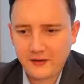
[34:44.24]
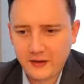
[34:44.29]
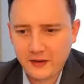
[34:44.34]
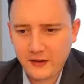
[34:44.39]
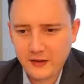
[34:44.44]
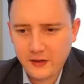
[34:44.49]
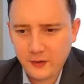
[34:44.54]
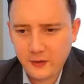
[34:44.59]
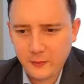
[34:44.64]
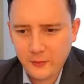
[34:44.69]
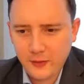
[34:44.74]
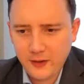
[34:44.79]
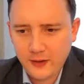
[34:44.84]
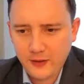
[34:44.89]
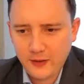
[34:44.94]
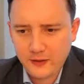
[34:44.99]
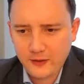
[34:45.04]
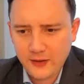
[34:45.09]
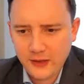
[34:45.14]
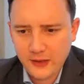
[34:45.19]
Thank you. Uh,
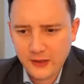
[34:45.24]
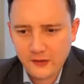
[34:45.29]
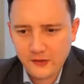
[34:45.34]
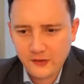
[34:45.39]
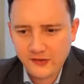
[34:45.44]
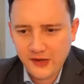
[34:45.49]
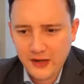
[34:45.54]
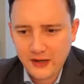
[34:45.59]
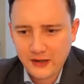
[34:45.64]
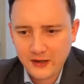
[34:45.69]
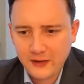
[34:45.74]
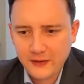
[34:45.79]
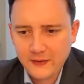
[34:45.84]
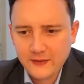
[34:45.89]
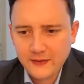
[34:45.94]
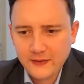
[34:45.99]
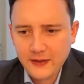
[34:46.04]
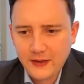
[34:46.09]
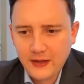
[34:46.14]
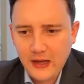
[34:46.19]
thank you, Zach.
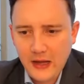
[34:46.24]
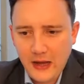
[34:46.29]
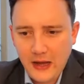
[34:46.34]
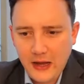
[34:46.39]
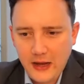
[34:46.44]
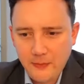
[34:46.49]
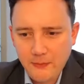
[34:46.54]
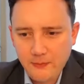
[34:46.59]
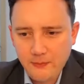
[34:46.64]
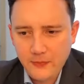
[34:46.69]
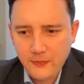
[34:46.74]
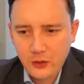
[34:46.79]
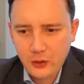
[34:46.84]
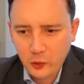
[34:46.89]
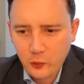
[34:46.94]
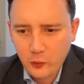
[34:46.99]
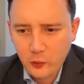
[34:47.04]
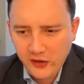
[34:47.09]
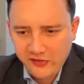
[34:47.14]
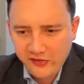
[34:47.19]
Um,
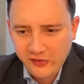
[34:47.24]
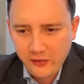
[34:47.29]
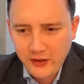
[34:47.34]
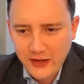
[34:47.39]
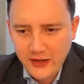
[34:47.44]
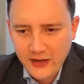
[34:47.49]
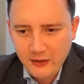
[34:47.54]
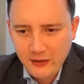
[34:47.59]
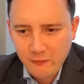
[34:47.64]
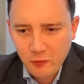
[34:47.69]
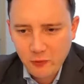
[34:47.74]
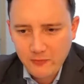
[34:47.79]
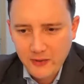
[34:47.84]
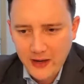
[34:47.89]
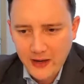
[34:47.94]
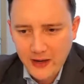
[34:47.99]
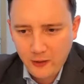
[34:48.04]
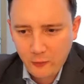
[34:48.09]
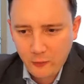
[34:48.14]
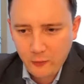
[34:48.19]
good question here,
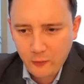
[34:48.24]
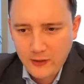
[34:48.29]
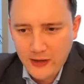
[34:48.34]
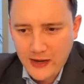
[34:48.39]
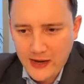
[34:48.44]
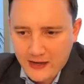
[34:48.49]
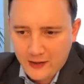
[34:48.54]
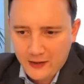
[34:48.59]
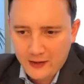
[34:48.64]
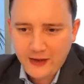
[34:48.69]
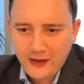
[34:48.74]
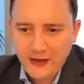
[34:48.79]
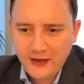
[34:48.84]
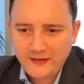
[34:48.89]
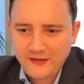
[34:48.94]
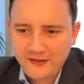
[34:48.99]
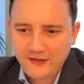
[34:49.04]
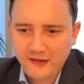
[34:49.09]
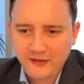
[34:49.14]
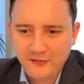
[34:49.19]
Ramel. And I
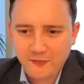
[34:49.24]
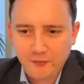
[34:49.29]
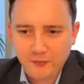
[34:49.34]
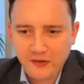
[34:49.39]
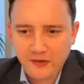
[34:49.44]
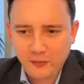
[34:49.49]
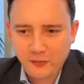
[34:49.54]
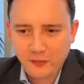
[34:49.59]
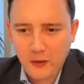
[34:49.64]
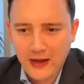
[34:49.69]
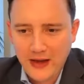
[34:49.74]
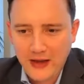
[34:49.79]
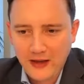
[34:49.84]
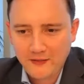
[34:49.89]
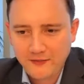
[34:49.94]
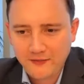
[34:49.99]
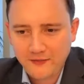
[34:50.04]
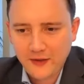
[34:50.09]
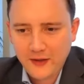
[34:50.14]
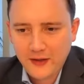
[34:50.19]
guess this, this will
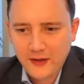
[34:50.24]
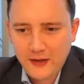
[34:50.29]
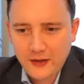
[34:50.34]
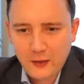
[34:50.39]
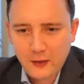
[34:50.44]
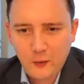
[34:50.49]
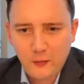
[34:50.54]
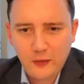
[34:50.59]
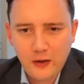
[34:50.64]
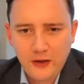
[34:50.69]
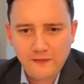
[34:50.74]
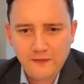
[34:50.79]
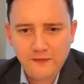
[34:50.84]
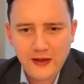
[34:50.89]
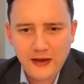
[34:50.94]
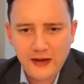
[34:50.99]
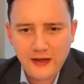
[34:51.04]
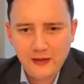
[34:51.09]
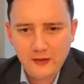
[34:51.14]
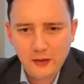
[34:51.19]
have a
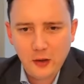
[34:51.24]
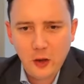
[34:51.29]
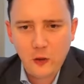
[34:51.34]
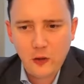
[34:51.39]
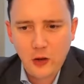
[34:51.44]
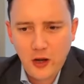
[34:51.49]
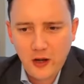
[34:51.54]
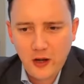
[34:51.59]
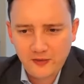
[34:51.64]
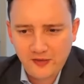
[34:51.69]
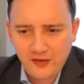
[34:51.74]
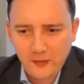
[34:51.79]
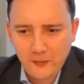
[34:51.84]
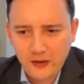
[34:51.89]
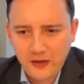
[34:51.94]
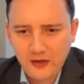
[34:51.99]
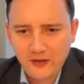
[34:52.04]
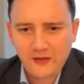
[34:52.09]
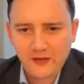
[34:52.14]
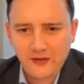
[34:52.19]
fairly long answer
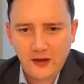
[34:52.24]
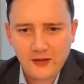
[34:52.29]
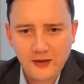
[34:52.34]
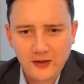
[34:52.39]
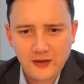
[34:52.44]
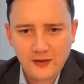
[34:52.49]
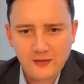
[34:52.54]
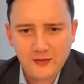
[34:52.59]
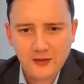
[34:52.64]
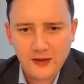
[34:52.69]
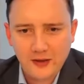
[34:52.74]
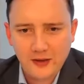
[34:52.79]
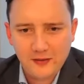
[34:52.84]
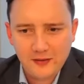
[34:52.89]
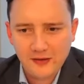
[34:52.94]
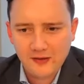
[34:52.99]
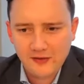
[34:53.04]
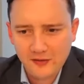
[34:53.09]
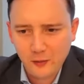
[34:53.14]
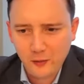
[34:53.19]
because I think that
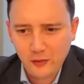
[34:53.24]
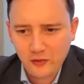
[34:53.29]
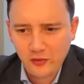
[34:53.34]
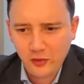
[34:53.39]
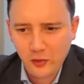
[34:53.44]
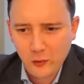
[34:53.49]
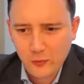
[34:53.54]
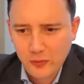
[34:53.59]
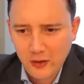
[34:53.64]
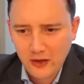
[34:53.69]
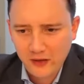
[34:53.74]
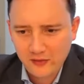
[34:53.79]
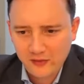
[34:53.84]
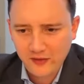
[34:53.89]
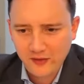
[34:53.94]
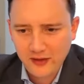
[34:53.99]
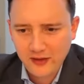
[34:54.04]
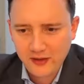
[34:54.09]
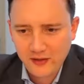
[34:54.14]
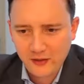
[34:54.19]
there's sort of two parts
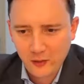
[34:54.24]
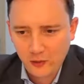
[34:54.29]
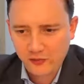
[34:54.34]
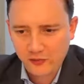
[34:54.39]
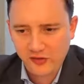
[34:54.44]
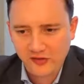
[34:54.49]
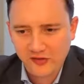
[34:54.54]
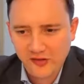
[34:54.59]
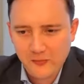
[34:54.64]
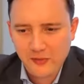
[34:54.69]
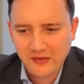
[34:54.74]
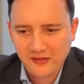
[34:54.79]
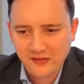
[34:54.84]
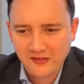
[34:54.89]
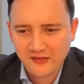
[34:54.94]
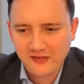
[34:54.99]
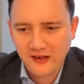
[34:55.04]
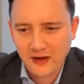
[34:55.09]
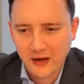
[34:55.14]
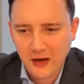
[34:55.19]
to it, not just the
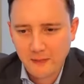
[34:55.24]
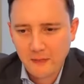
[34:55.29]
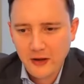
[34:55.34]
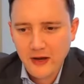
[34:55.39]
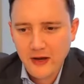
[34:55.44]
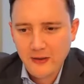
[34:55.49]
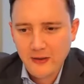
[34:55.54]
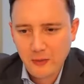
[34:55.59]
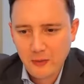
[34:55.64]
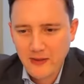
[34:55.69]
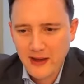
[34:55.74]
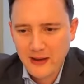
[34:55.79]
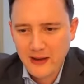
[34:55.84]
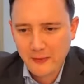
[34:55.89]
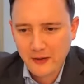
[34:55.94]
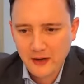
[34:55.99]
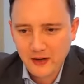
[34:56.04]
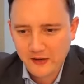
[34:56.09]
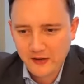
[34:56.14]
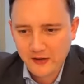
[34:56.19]
business setup, but
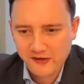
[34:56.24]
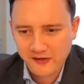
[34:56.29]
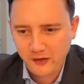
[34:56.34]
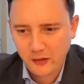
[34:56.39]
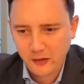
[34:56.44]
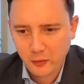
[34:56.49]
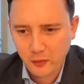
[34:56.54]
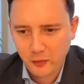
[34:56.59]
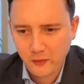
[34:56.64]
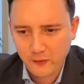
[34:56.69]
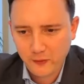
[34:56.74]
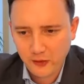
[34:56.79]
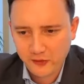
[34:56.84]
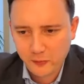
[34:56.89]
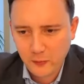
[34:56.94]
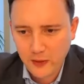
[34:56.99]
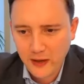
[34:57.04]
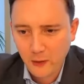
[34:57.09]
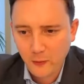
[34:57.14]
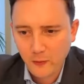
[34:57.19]
maybe an additional approval as
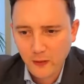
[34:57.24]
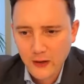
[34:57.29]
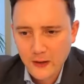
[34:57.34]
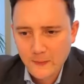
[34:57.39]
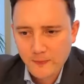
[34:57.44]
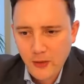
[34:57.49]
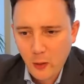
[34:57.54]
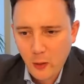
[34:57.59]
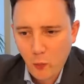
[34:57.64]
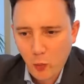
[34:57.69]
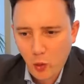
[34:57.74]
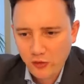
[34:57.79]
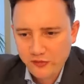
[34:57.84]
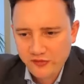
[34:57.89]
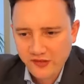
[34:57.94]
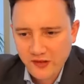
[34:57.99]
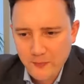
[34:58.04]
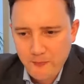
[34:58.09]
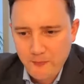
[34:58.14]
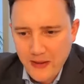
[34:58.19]
well. What's
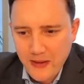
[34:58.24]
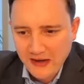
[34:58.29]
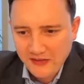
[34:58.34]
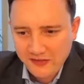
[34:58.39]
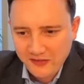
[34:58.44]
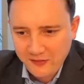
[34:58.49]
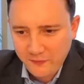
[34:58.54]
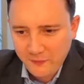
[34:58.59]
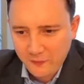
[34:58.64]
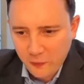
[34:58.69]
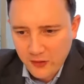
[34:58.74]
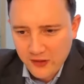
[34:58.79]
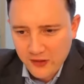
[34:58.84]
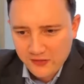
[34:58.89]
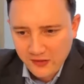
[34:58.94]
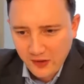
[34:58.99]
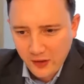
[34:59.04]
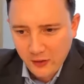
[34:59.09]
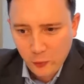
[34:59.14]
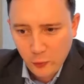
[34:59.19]
the best free
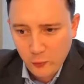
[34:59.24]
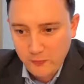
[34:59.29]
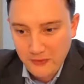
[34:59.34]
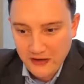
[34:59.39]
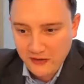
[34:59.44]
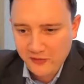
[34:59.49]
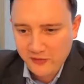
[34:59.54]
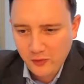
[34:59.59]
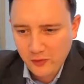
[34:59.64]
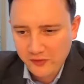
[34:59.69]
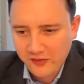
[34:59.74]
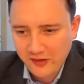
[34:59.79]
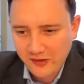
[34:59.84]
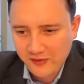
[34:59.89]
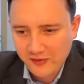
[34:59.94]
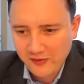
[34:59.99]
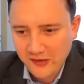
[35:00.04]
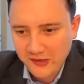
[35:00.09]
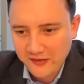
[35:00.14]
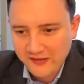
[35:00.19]
zone or best
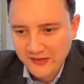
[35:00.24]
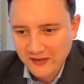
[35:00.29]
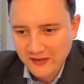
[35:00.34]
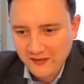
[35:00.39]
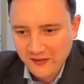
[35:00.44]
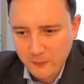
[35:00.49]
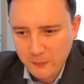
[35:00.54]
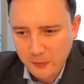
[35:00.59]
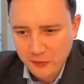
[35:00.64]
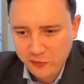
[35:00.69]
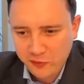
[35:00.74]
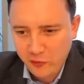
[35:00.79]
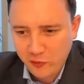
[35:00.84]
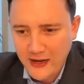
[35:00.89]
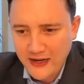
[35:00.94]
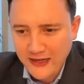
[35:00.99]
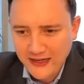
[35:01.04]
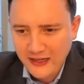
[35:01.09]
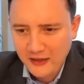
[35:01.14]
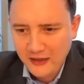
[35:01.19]
jurisdiction to set up a
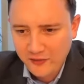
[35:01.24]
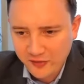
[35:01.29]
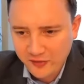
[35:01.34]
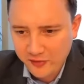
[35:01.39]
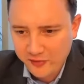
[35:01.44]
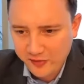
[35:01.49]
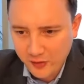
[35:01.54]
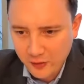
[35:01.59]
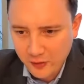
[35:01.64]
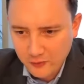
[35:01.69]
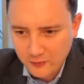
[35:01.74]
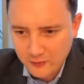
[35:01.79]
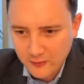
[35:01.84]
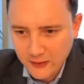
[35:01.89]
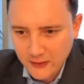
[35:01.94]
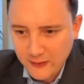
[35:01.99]
training institute?